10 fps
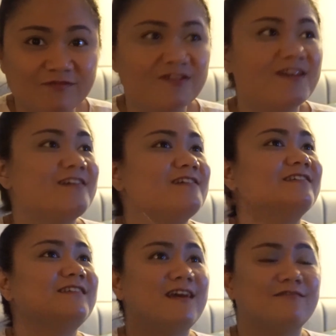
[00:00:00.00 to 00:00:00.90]
your
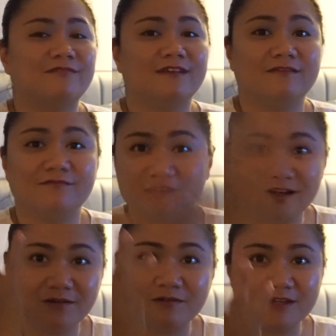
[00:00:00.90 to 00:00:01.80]
hand, every
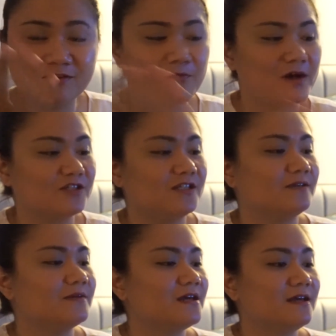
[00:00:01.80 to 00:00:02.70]
video that you're
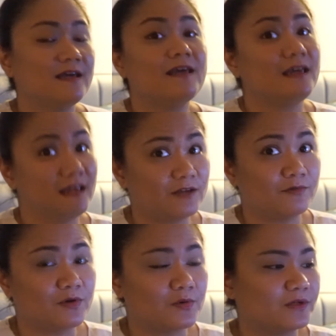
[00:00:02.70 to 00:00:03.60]
watching, it
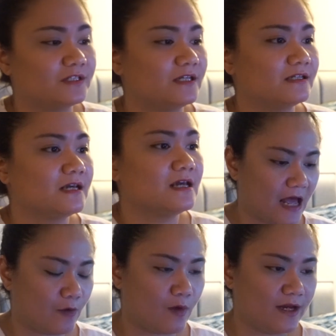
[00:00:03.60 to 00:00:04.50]
records it.
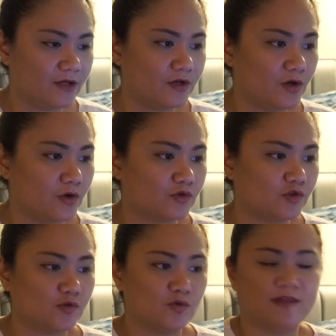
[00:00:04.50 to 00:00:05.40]
I want to go
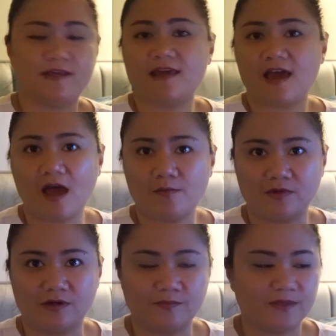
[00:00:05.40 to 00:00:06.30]
to the
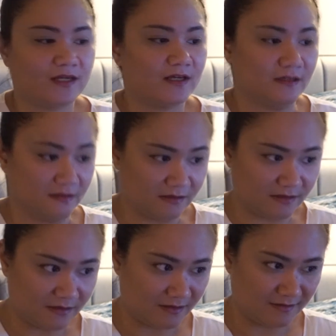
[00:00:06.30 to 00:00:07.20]
camera
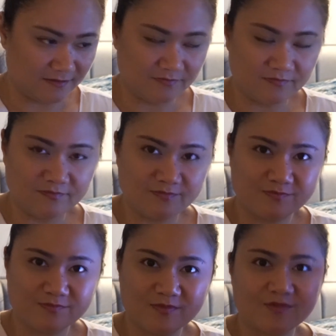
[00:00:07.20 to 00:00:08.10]
because
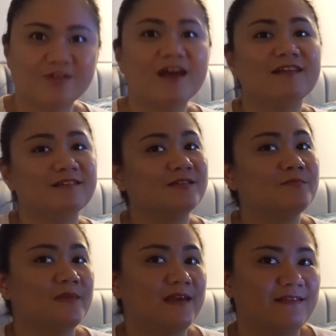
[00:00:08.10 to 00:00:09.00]
that is the
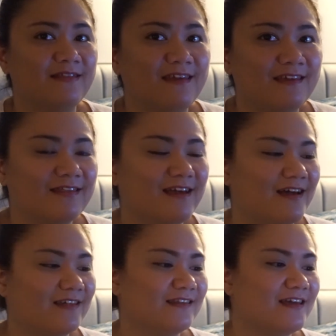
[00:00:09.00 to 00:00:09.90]
main thing
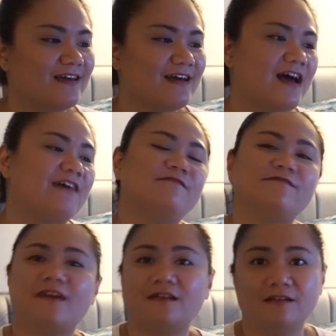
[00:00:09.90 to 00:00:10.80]
that I
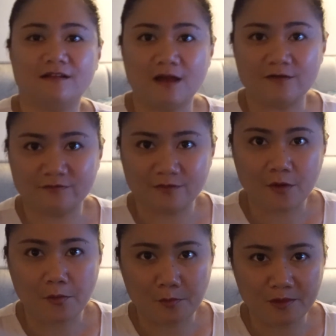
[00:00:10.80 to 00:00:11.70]
fell in love
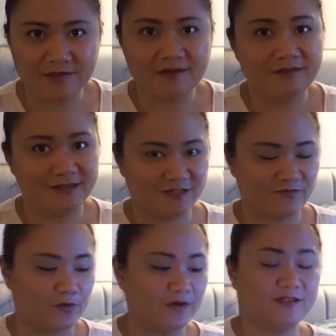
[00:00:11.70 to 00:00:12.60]
with this
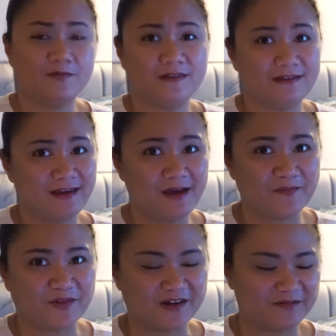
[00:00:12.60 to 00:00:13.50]
phone, is with the
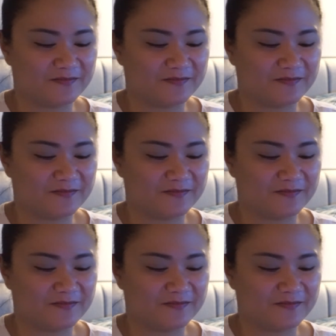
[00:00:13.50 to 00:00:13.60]
camera.